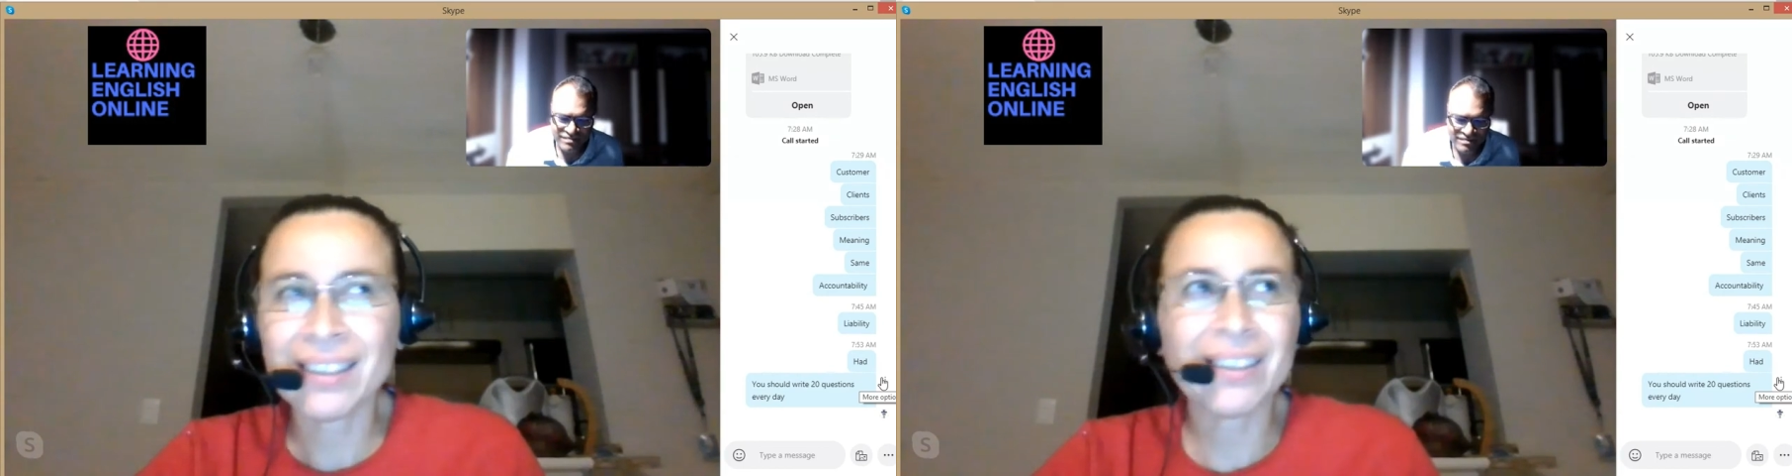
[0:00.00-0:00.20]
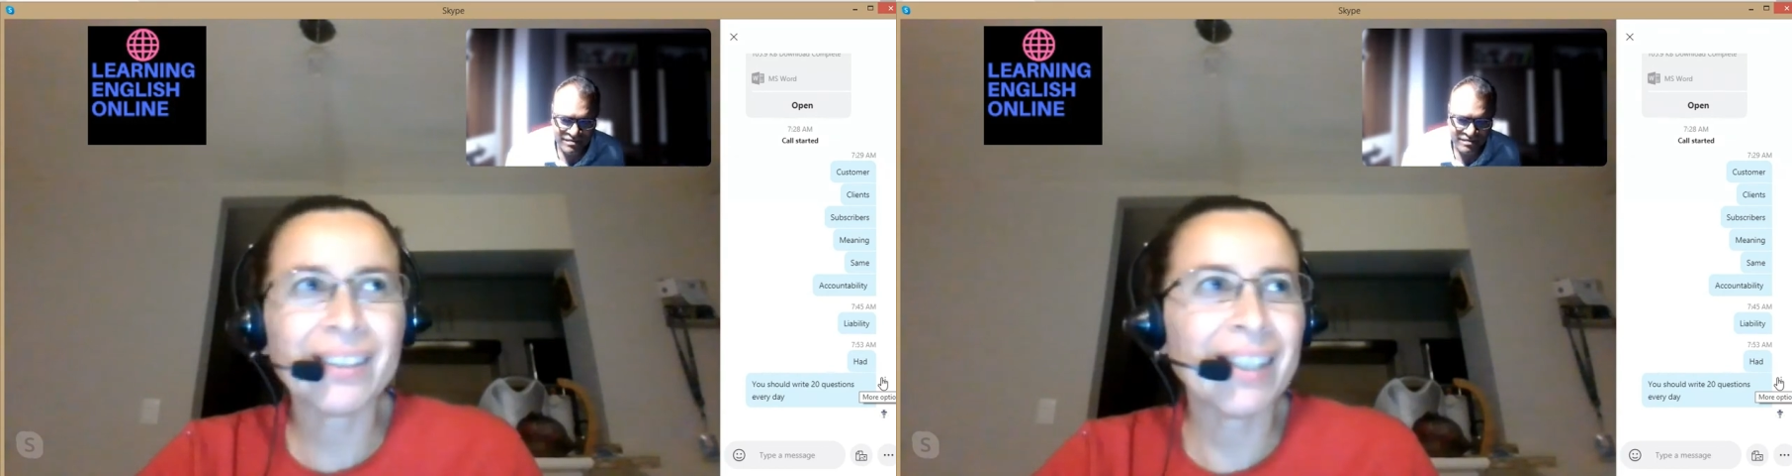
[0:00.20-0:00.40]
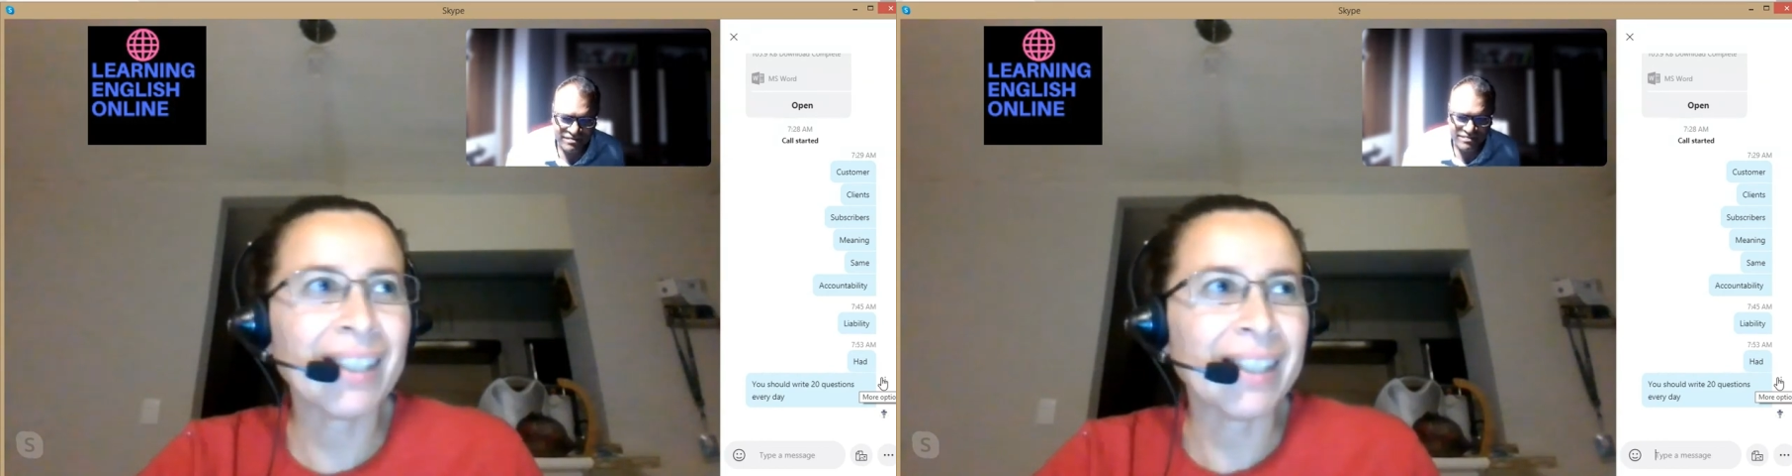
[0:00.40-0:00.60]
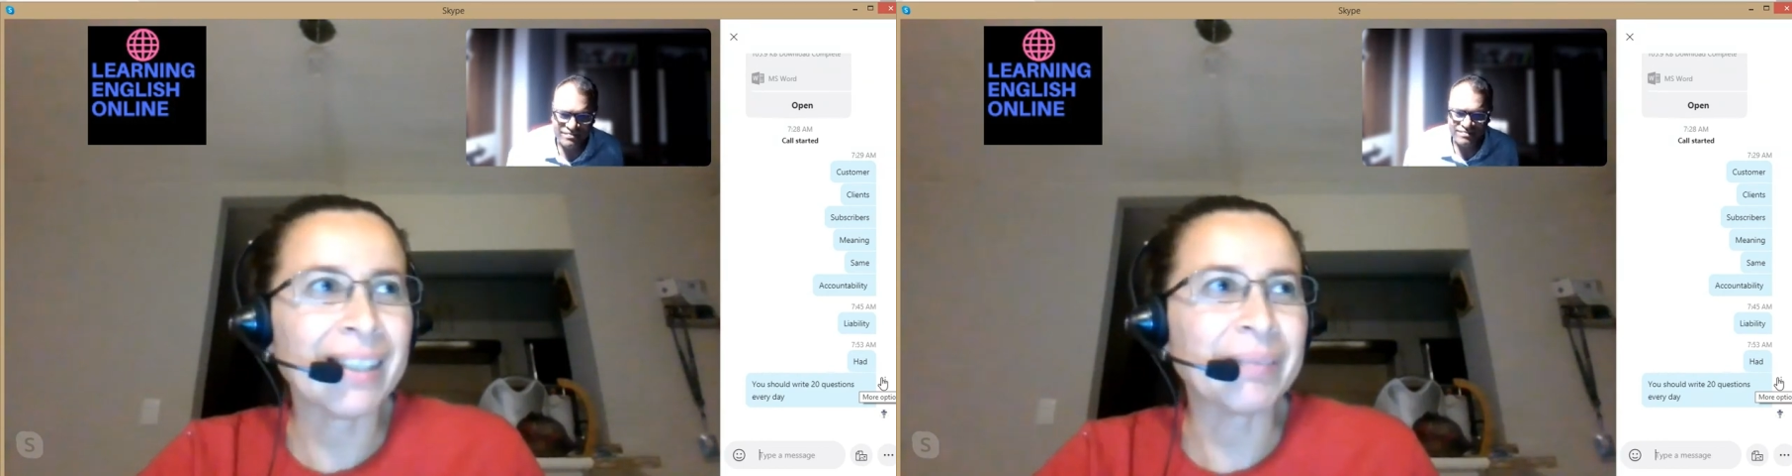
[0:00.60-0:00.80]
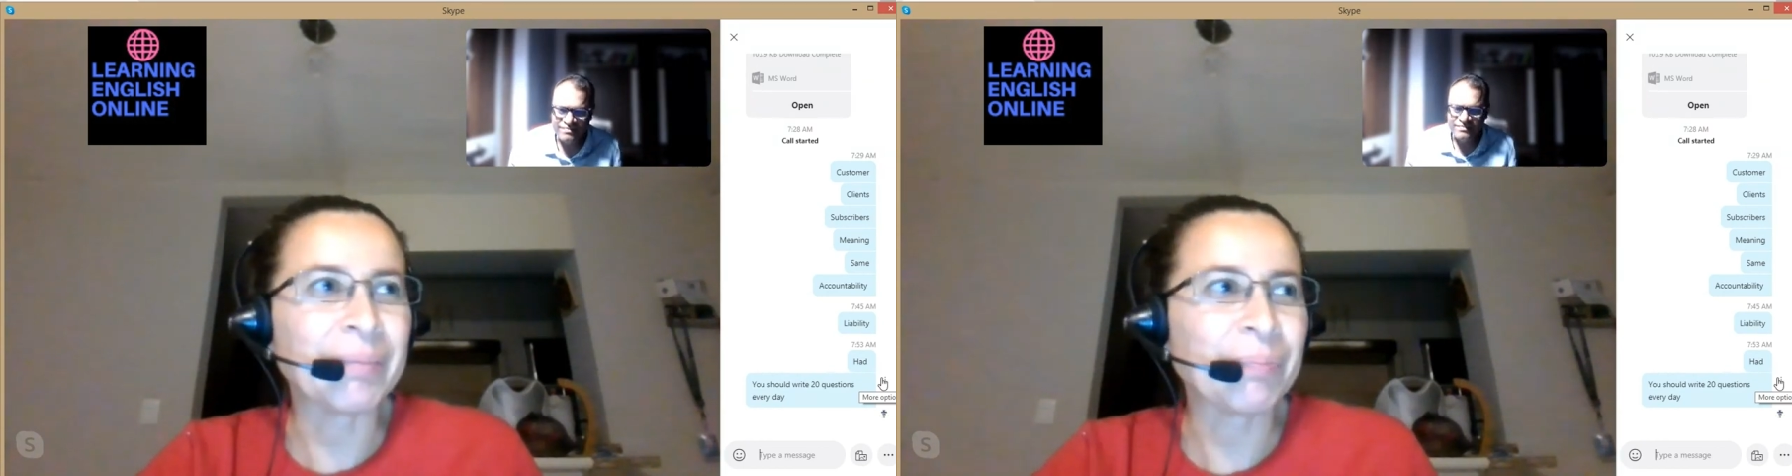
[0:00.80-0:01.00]

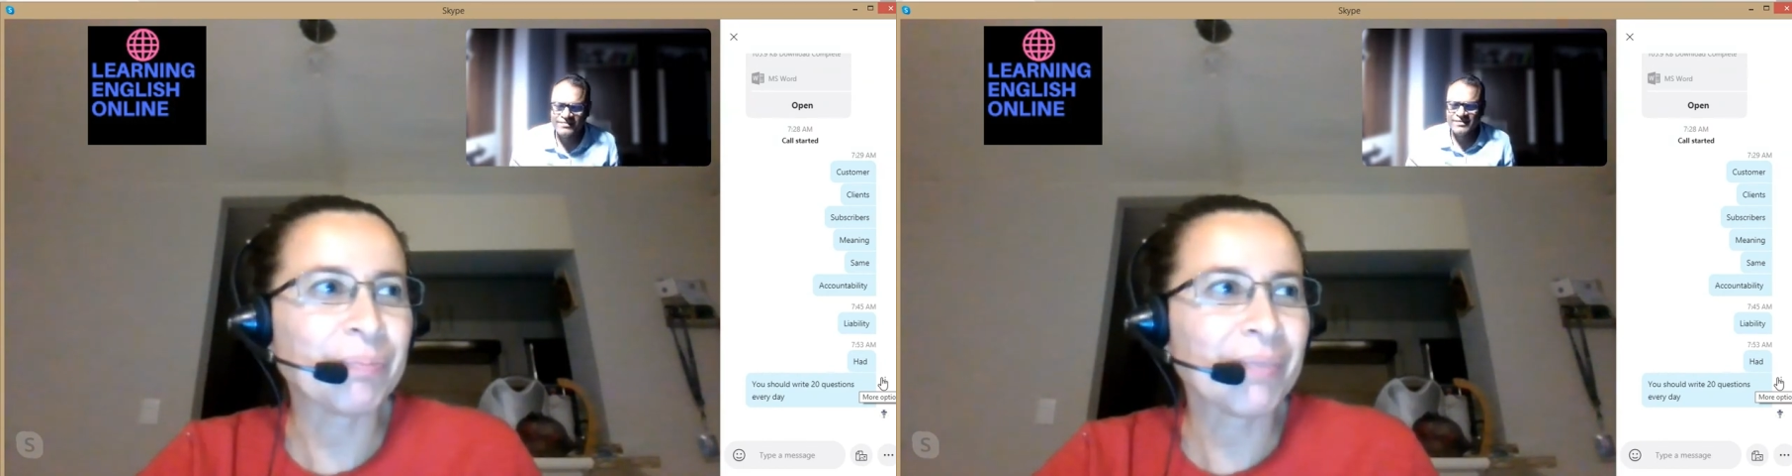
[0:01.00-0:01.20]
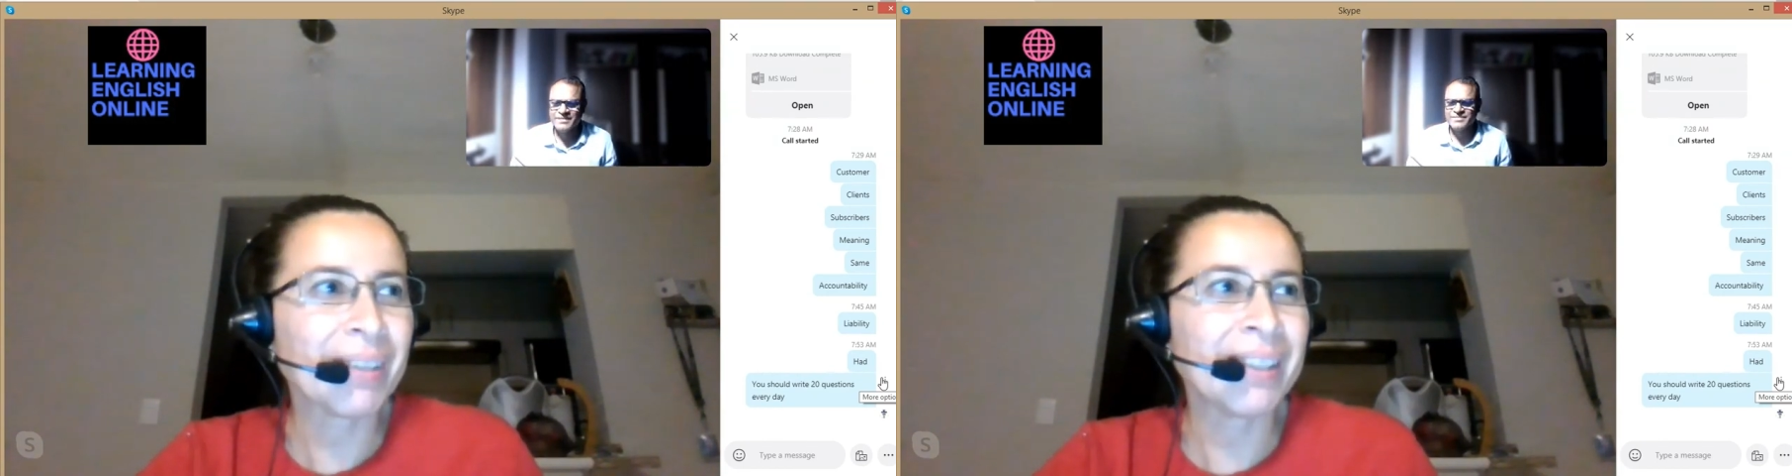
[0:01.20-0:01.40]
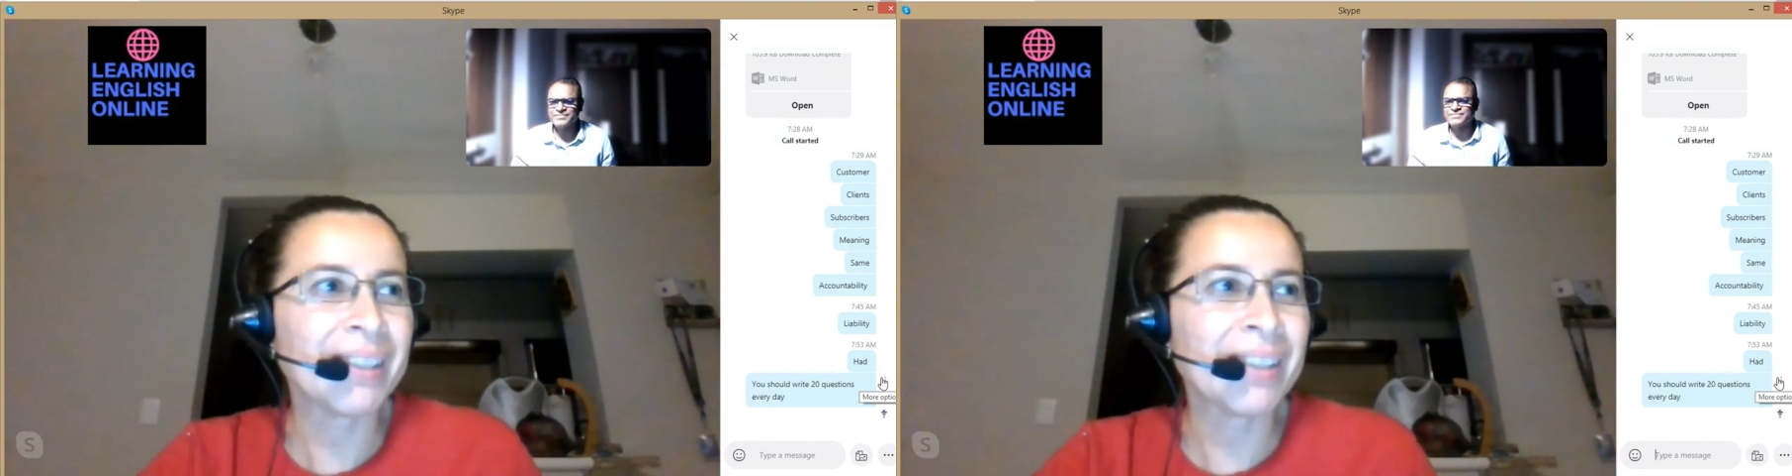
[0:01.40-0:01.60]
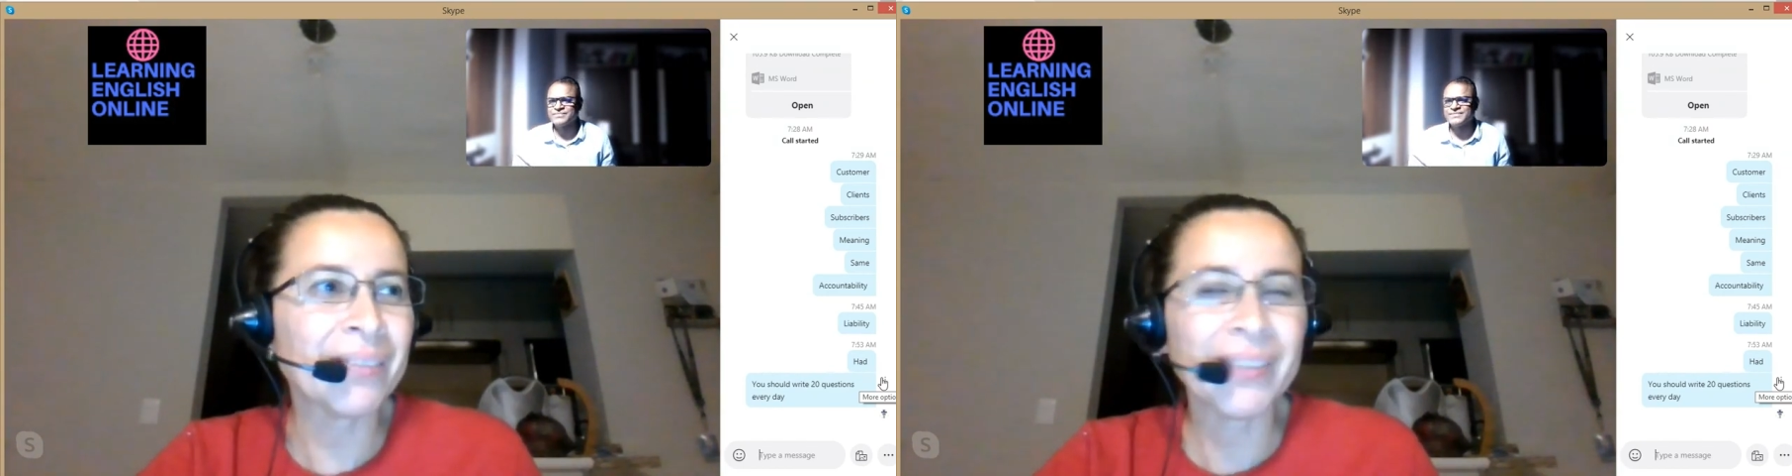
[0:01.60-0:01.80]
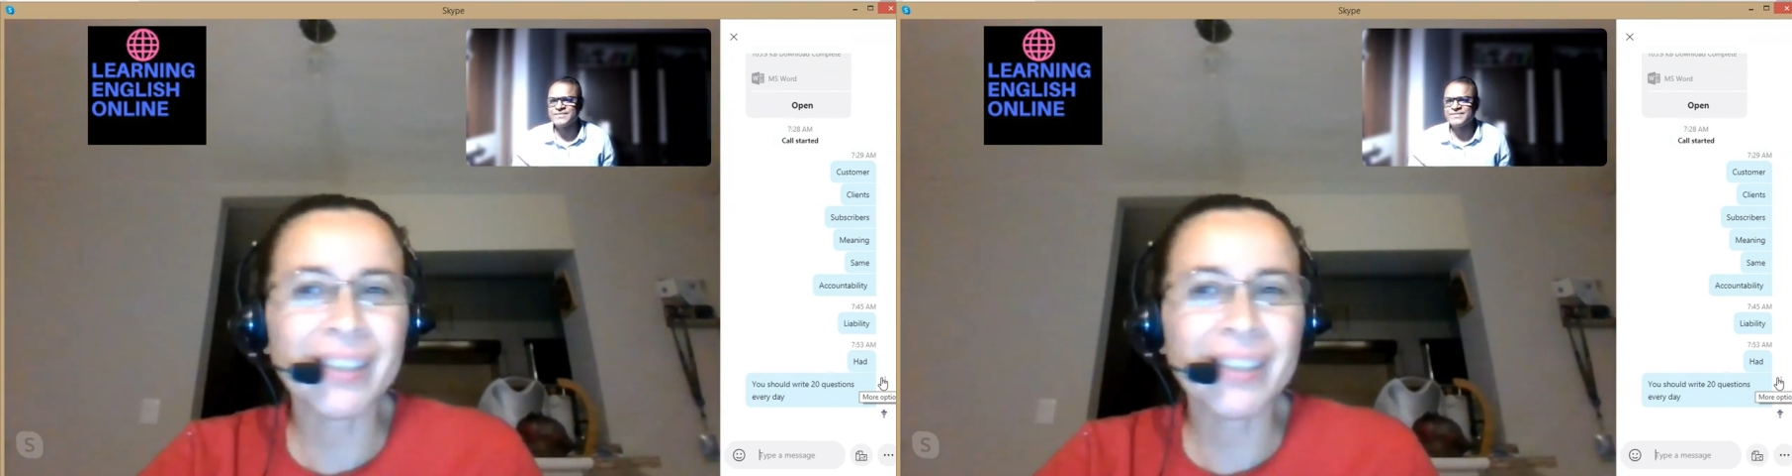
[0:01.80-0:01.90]
just don't